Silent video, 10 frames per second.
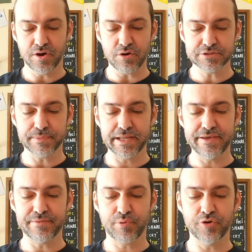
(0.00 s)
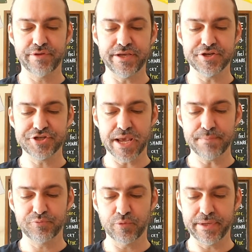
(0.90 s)
Ultimately, the protein
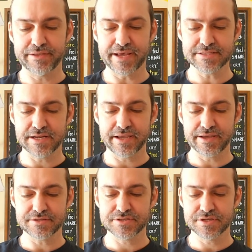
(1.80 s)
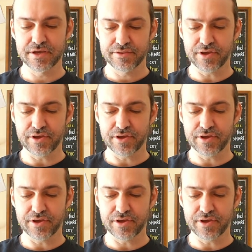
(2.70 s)
shapes will be tested against